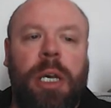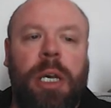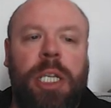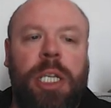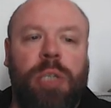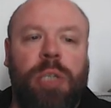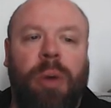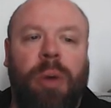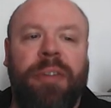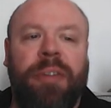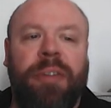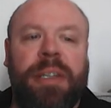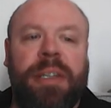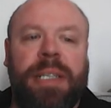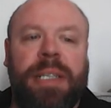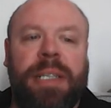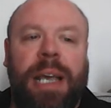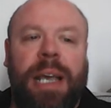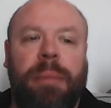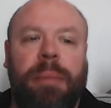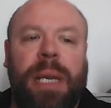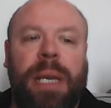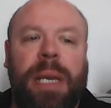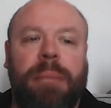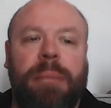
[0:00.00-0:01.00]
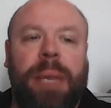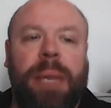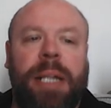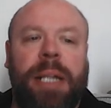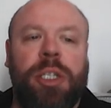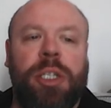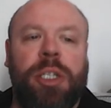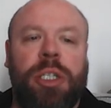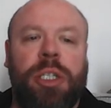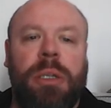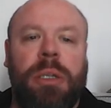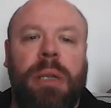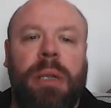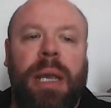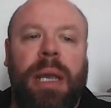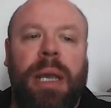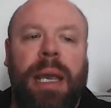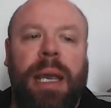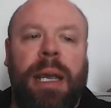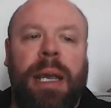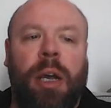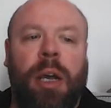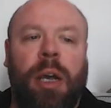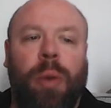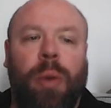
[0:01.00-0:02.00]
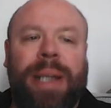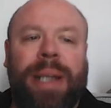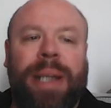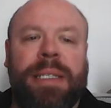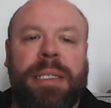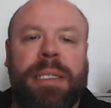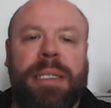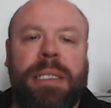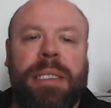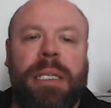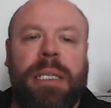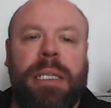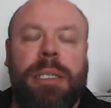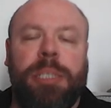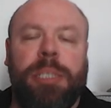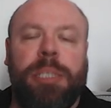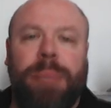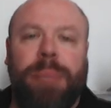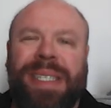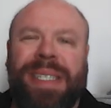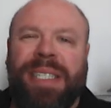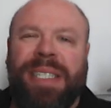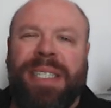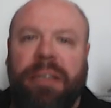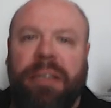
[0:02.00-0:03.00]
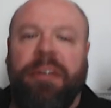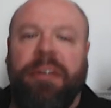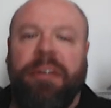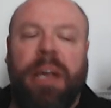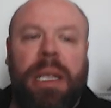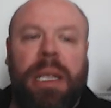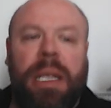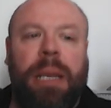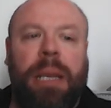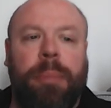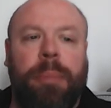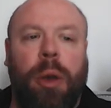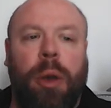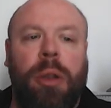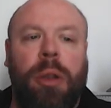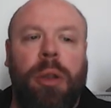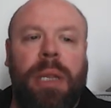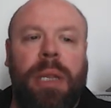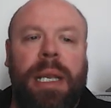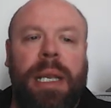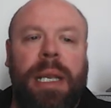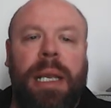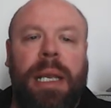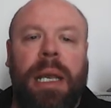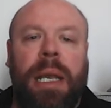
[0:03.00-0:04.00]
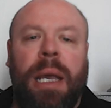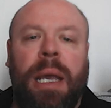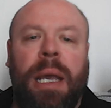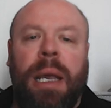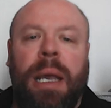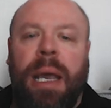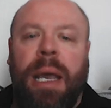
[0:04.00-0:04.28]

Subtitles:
So obviously I made mention quite specifically about the